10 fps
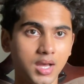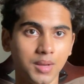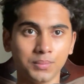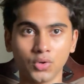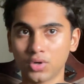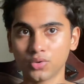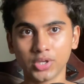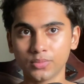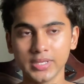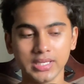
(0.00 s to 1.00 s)
I'm not
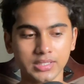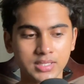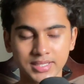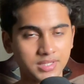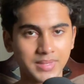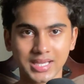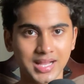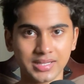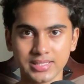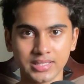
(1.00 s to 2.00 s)
going to be touching my
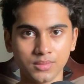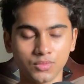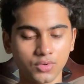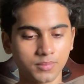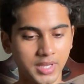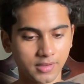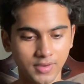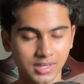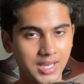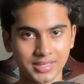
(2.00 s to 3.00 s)
calories anymore. My
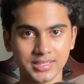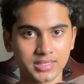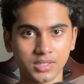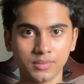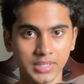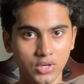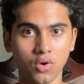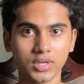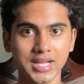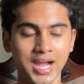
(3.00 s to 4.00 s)
calories are going to be
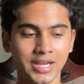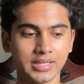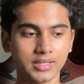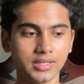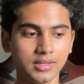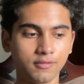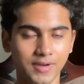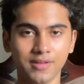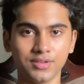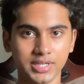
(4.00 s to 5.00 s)
locked at
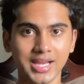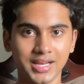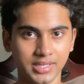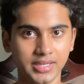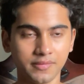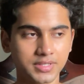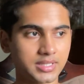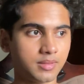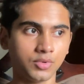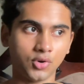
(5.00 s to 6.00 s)
500 calorie
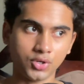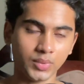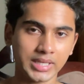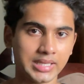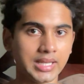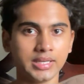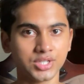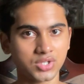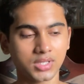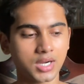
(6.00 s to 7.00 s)
deficit. I'm not doing any
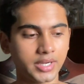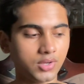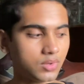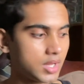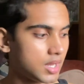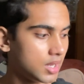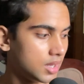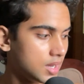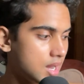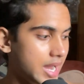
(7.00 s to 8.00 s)
additional cardio.
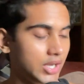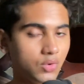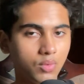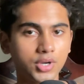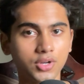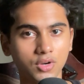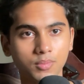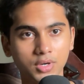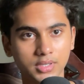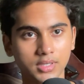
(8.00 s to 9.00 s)
I do want to talk
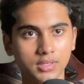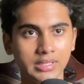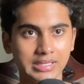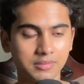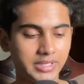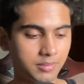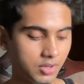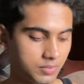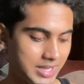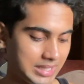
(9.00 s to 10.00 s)
about a little bit
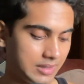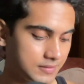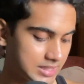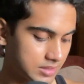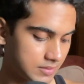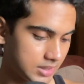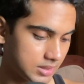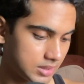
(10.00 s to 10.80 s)
about my lifts as well.